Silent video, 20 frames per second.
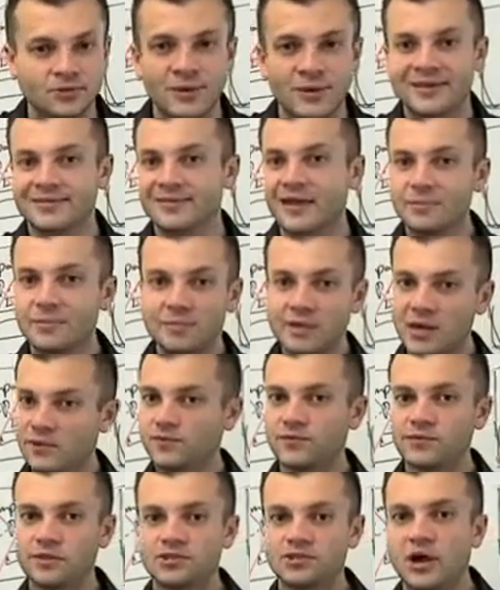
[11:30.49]
You might not be
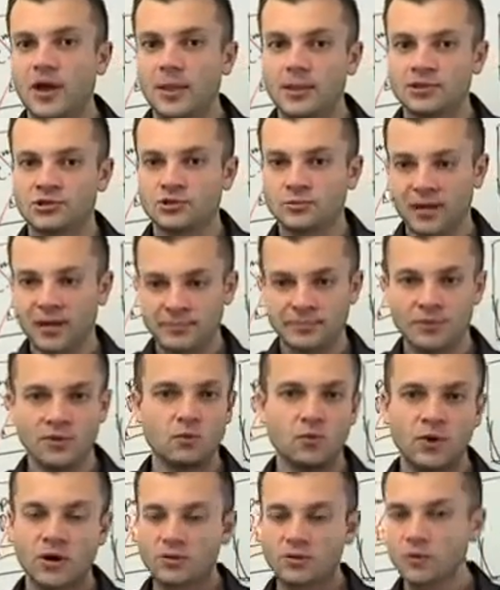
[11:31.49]
up for the challenge. You might
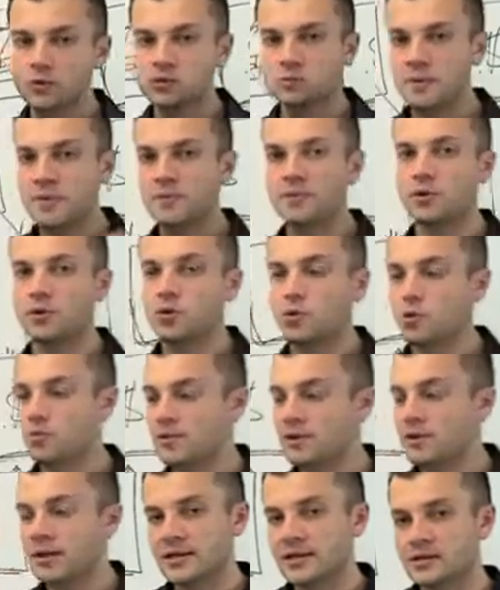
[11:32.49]
be one of those people who will
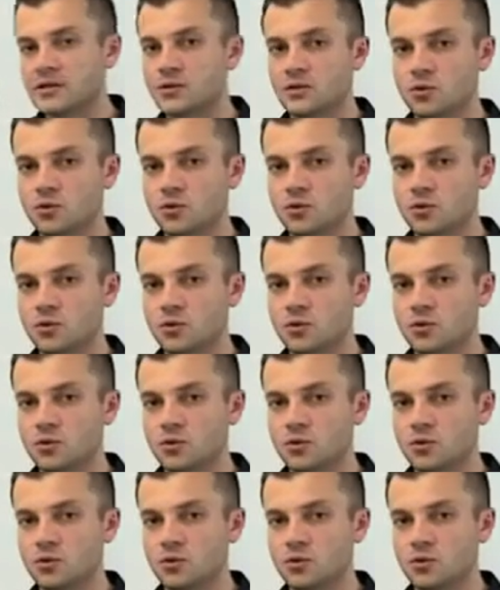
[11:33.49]
be like,